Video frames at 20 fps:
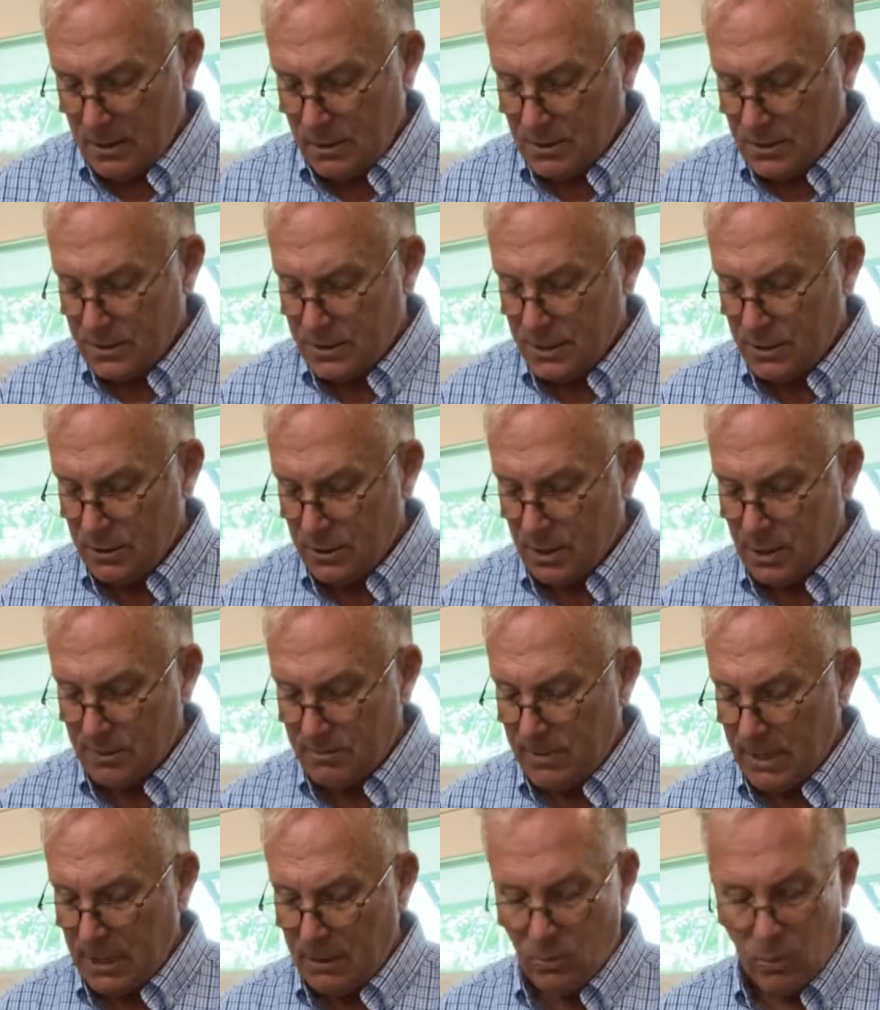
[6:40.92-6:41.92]
So you could
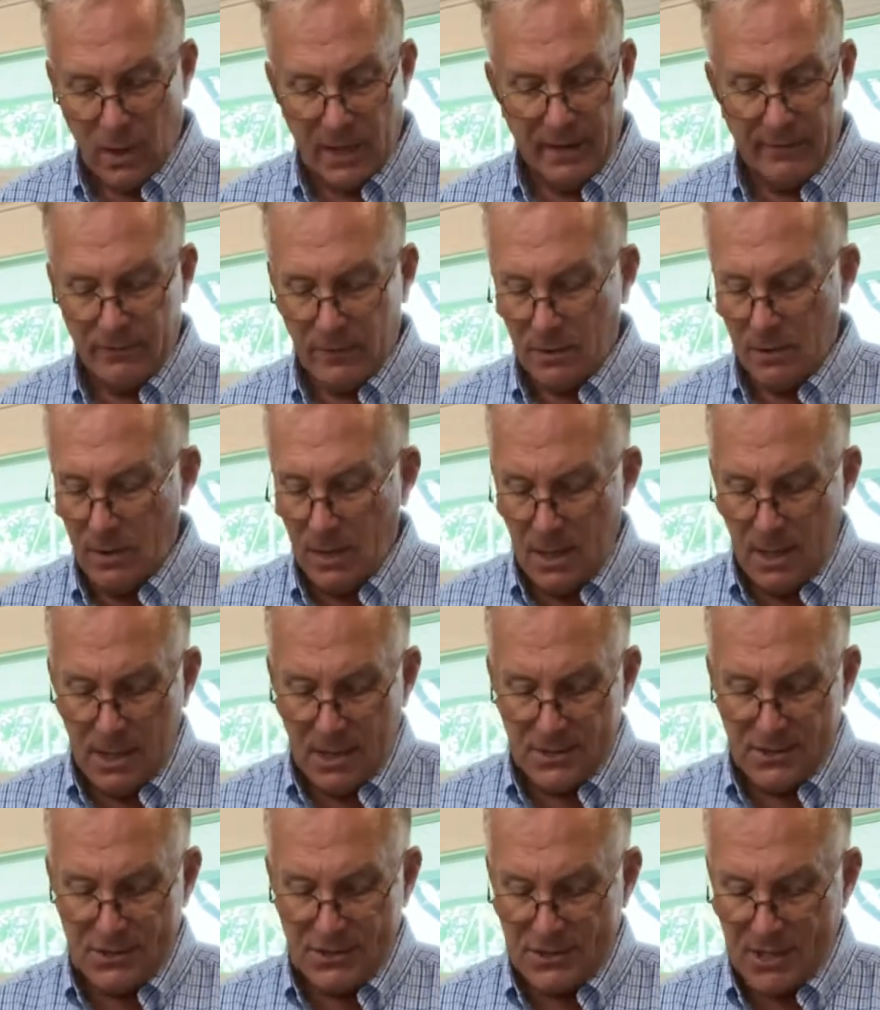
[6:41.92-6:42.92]
make whatever
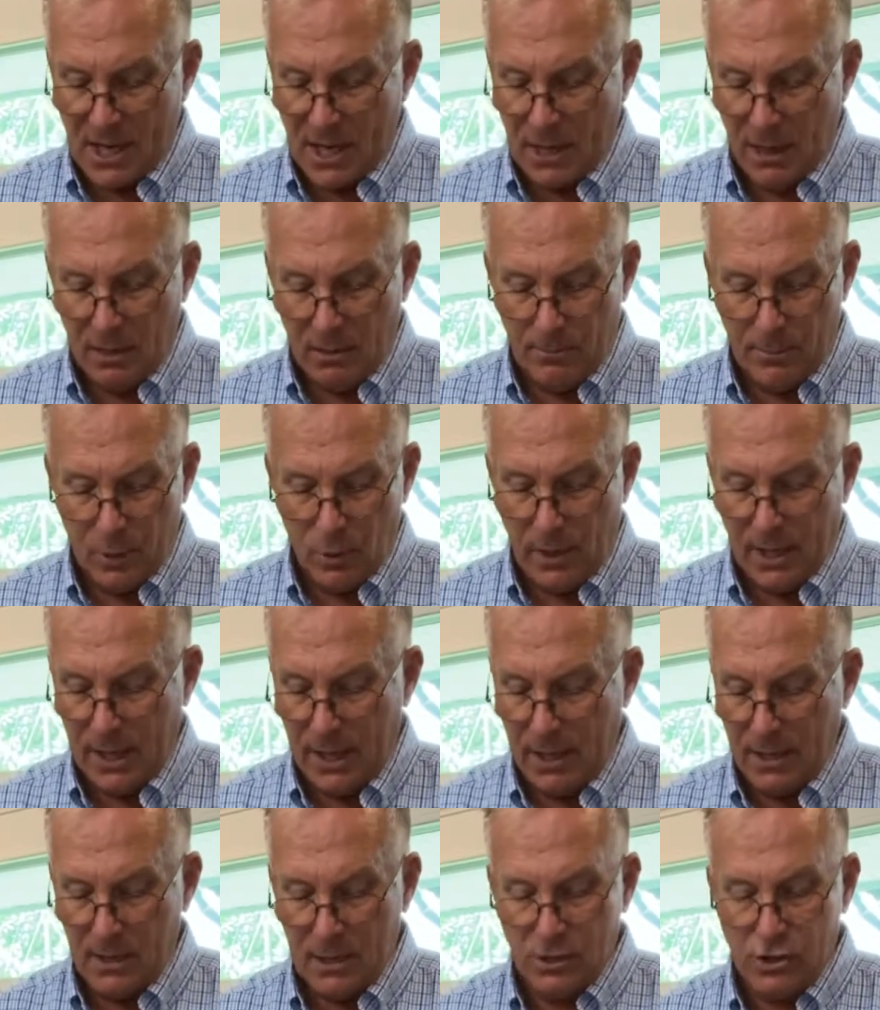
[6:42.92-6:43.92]
style of
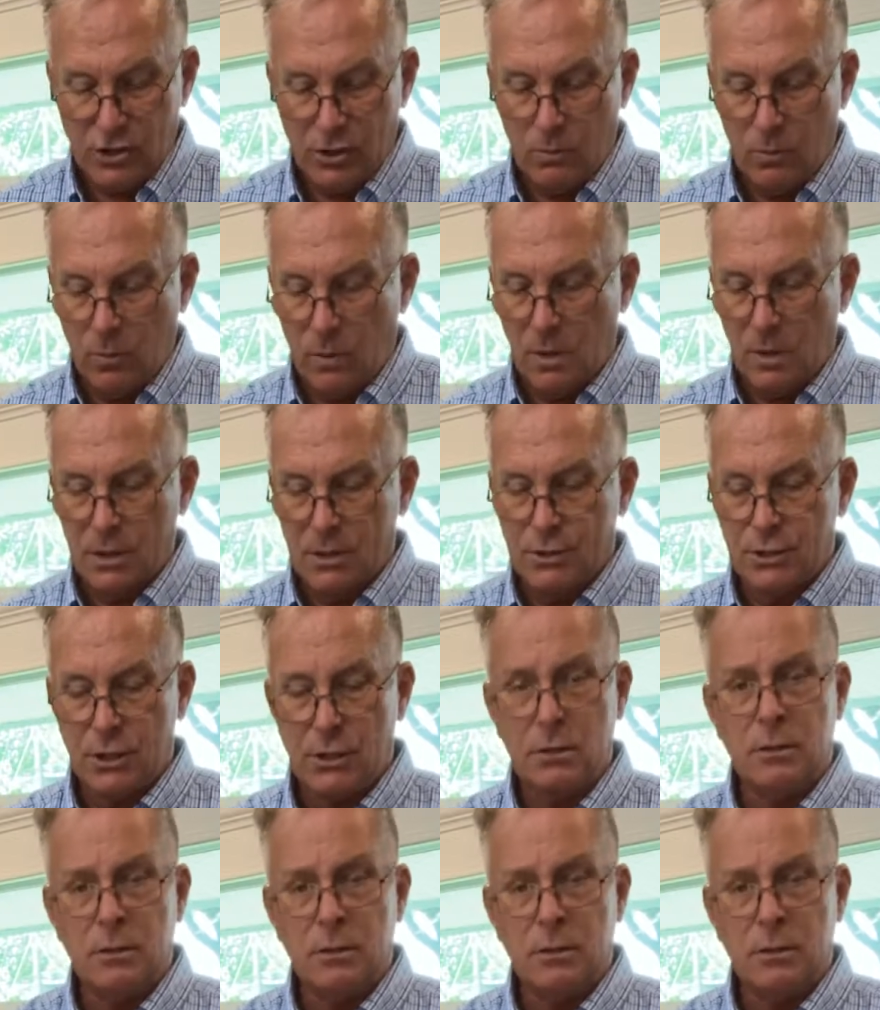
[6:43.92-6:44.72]
bouquet that you wanted to.